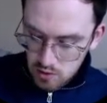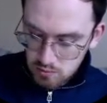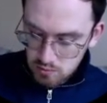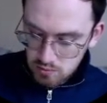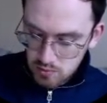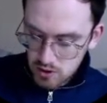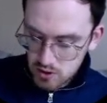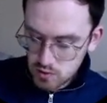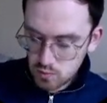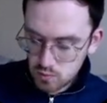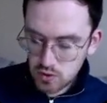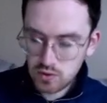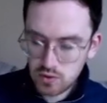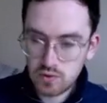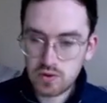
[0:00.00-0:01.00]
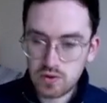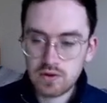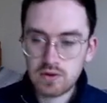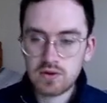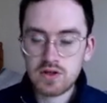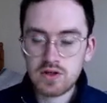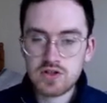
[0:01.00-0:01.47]
plus 1 or,
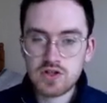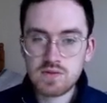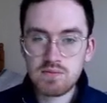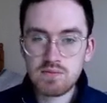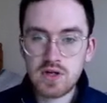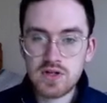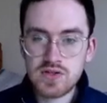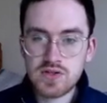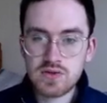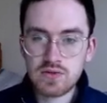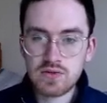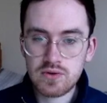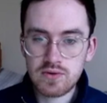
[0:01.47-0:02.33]
just plus or.